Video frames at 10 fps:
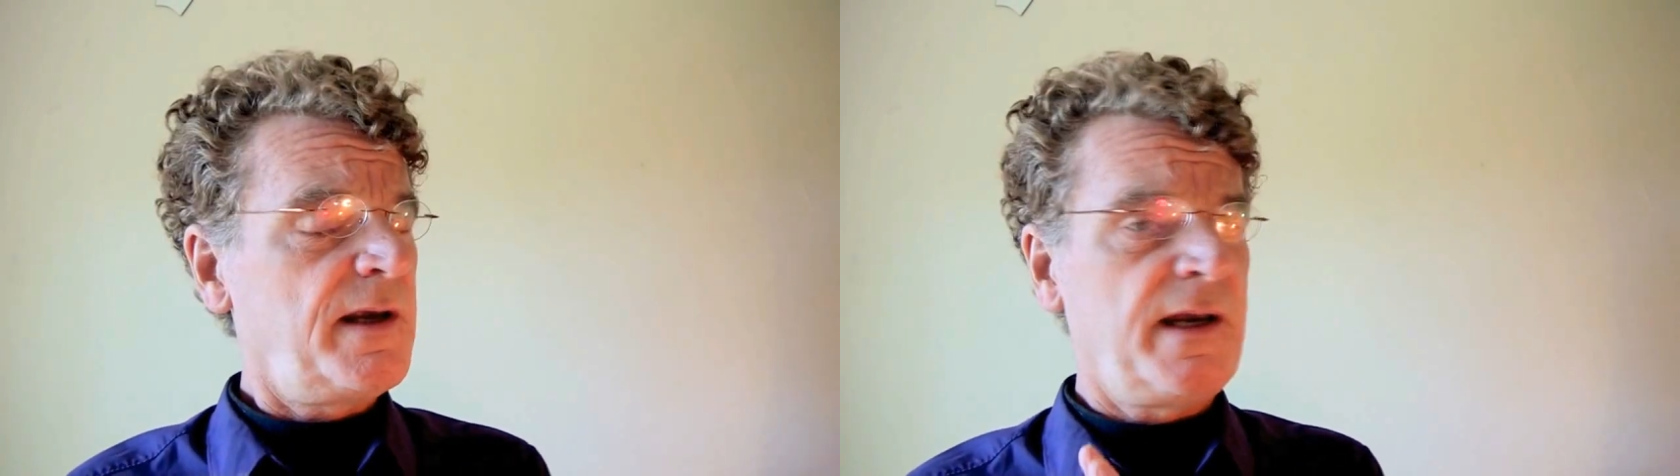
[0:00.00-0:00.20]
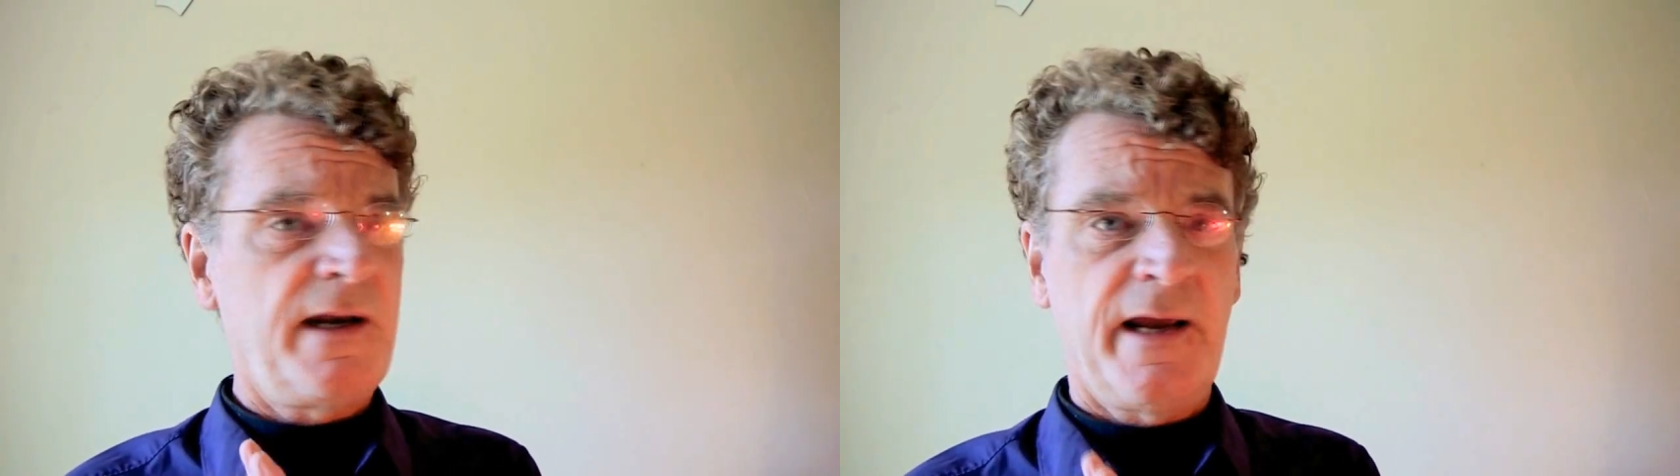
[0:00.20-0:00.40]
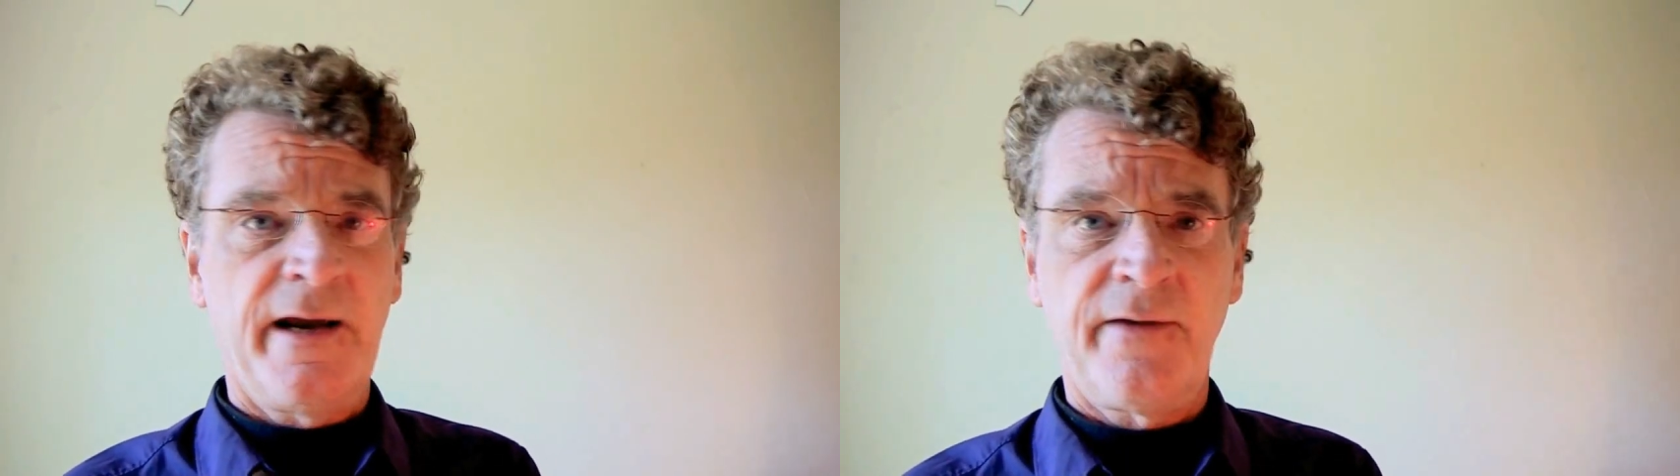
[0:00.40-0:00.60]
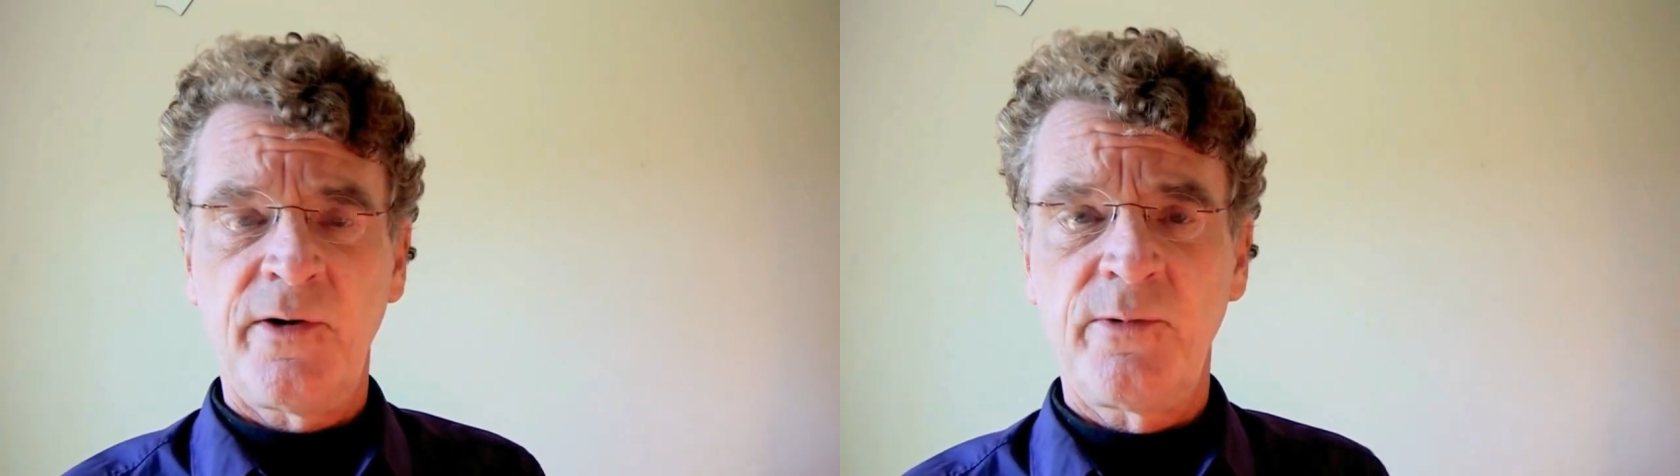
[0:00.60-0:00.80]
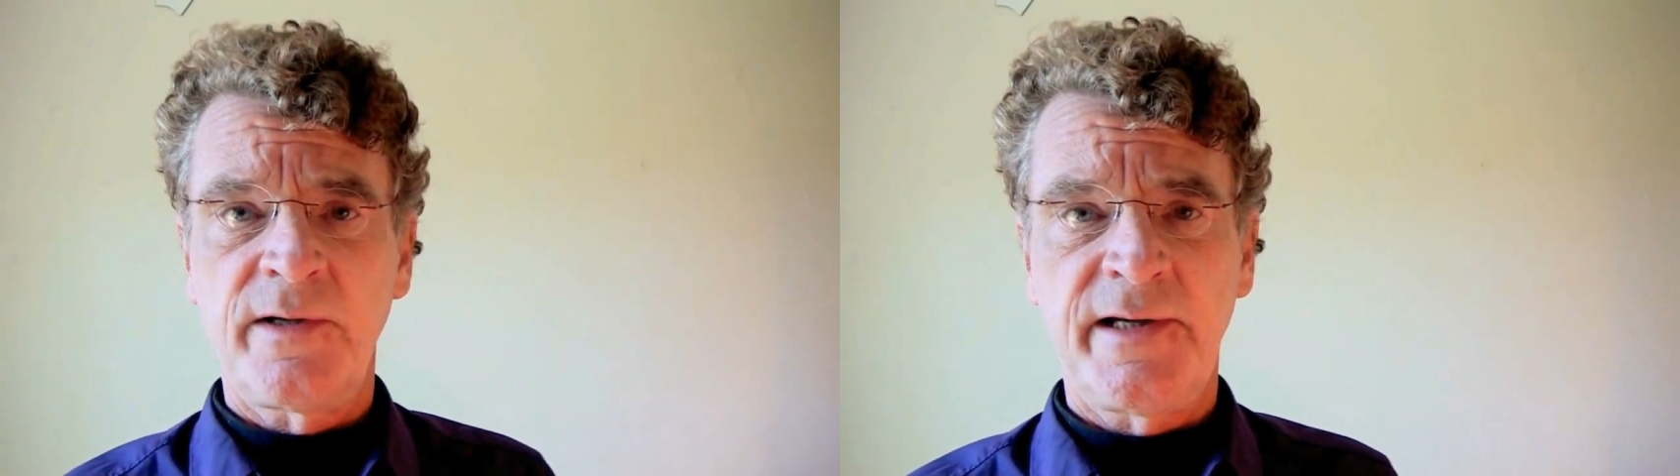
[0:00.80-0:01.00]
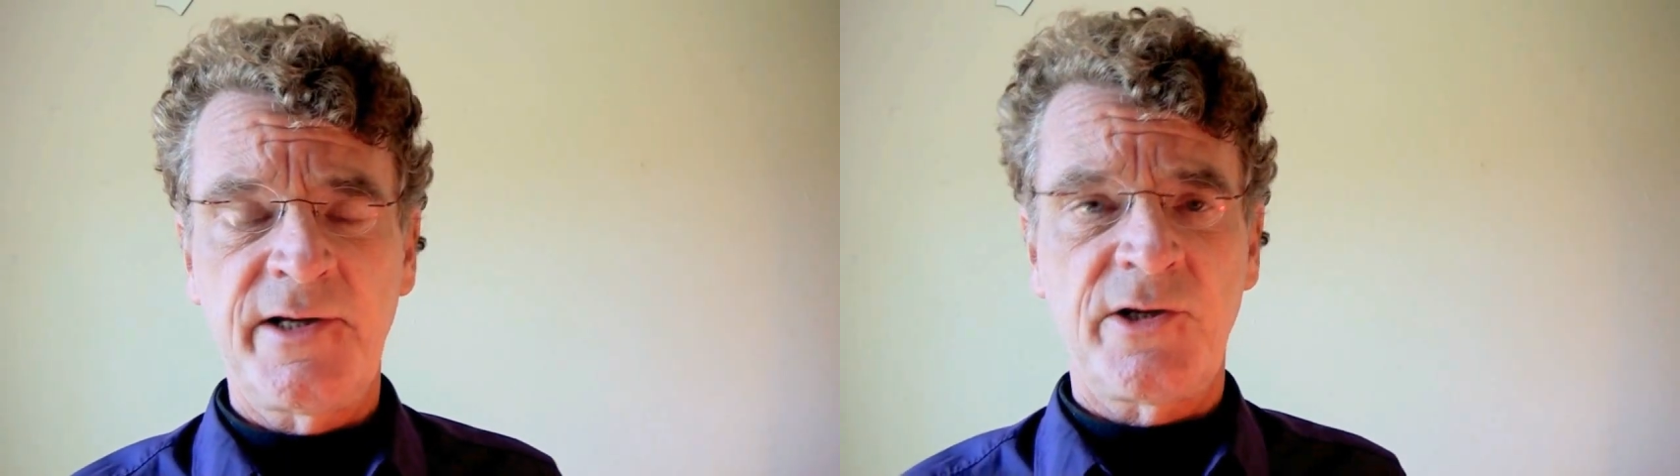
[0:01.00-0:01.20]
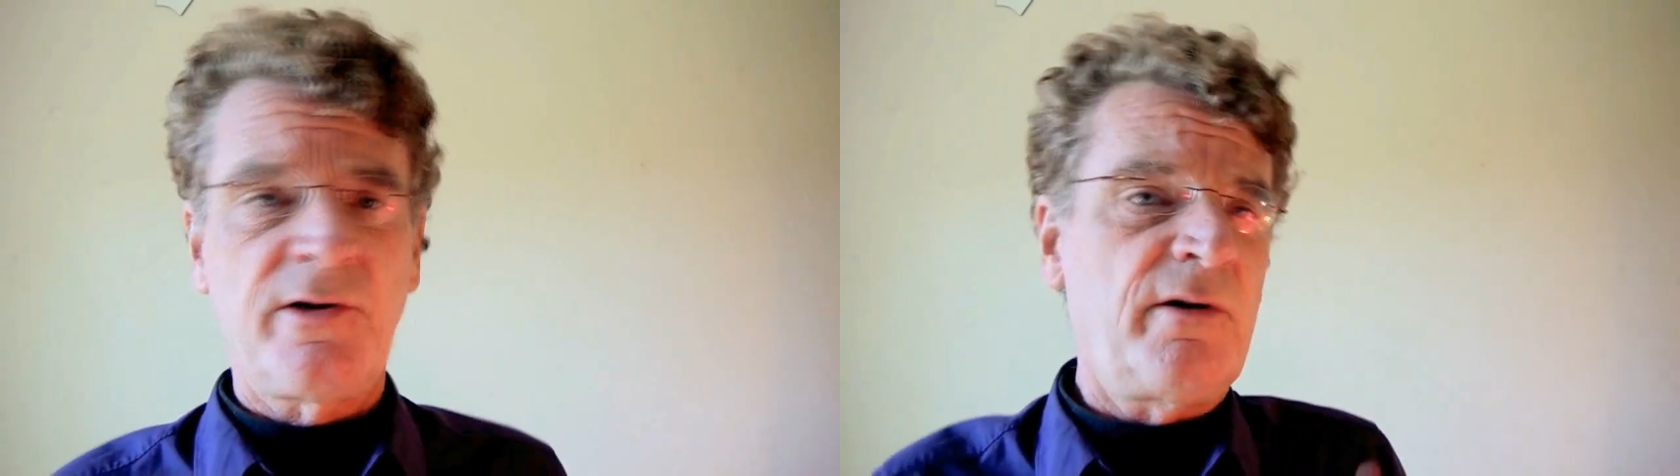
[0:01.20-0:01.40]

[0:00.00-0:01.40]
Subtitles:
in every religion.